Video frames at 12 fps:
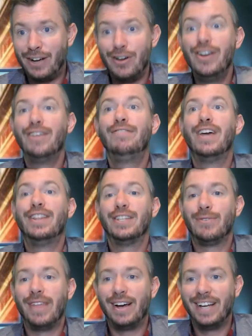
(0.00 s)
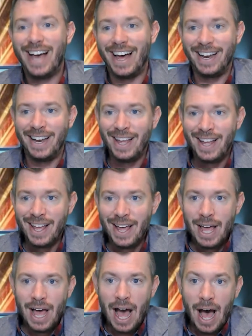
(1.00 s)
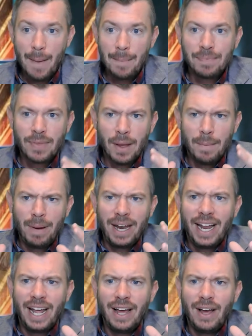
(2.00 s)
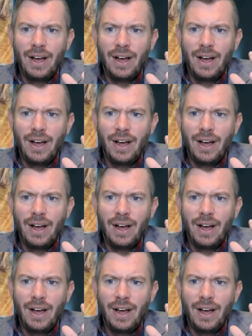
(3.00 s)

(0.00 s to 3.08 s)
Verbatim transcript: Couldn't have done this without God. Uh, but